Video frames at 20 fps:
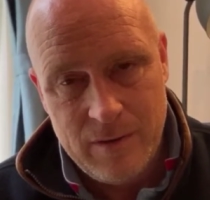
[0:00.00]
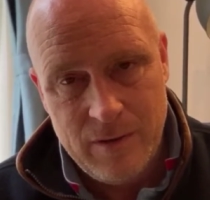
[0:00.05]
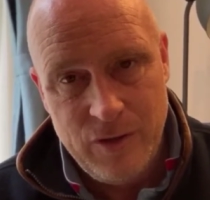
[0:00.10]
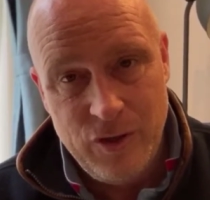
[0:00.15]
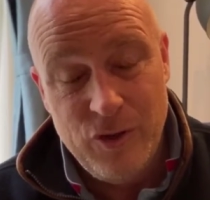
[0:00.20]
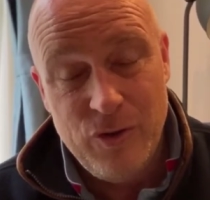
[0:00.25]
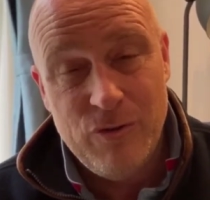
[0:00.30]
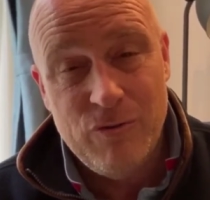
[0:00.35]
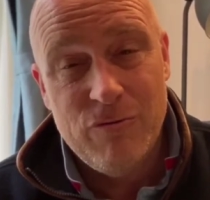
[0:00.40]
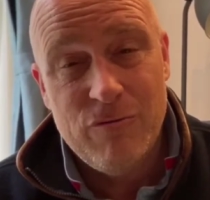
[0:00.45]

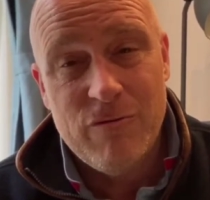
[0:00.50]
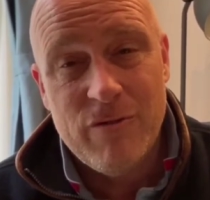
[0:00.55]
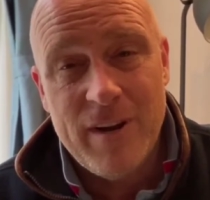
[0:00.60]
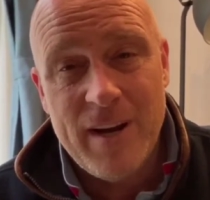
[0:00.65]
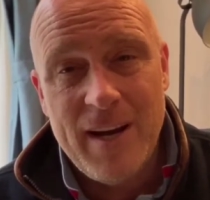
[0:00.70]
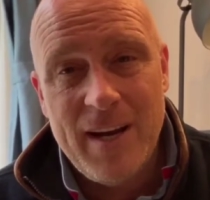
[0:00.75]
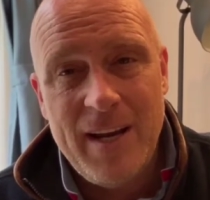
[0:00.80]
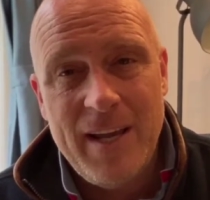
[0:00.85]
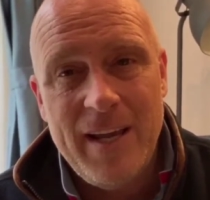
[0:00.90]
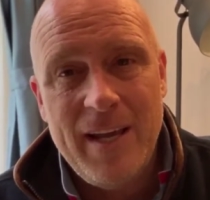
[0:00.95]
You
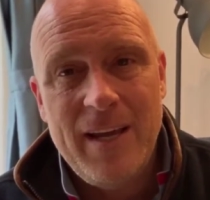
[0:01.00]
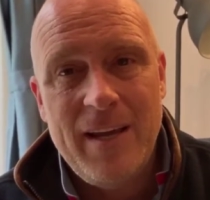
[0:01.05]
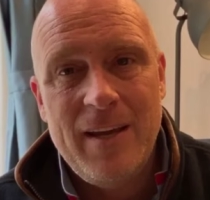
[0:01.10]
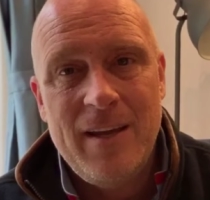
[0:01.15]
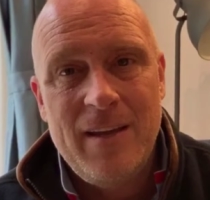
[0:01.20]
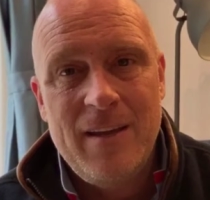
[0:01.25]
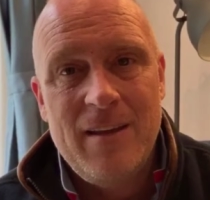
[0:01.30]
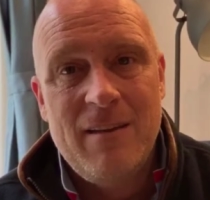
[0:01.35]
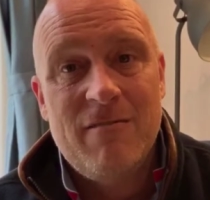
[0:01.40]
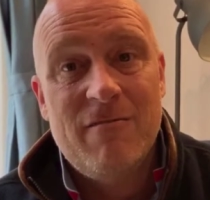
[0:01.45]
really,
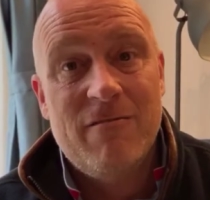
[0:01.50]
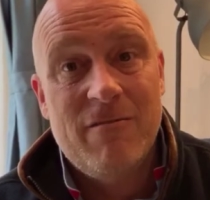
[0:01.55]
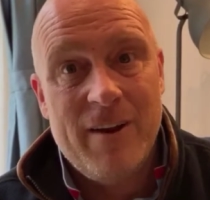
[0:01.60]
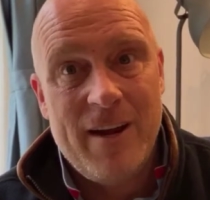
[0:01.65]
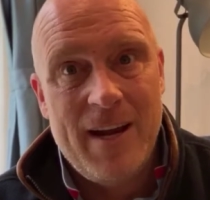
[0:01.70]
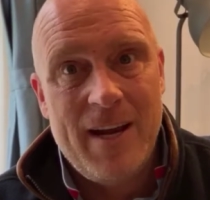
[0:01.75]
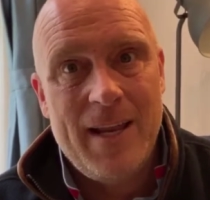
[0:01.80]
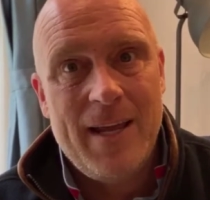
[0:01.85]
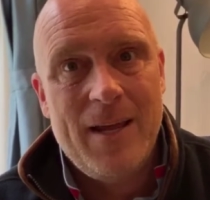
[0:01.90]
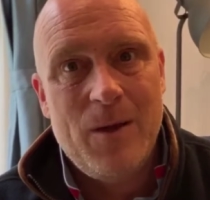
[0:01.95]

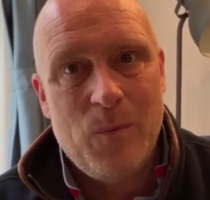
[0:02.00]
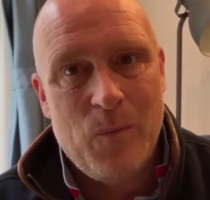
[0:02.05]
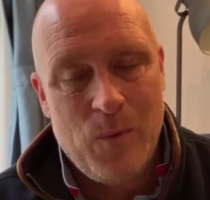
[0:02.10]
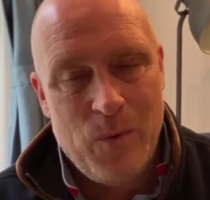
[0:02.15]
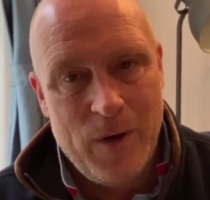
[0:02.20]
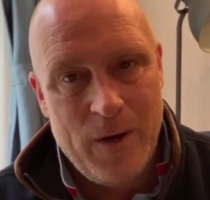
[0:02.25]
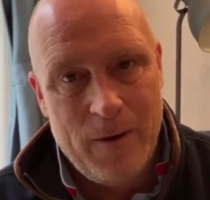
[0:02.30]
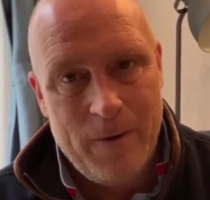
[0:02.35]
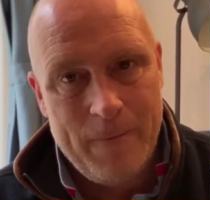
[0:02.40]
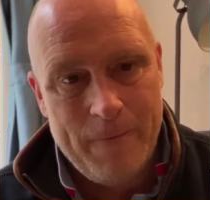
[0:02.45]
really
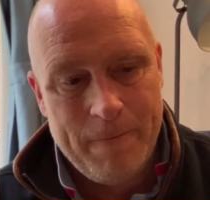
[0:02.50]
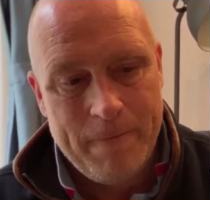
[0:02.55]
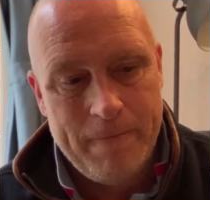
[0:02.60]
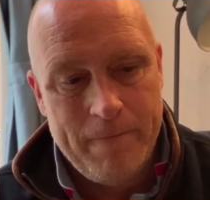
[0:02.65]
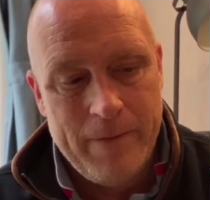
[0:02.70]
will.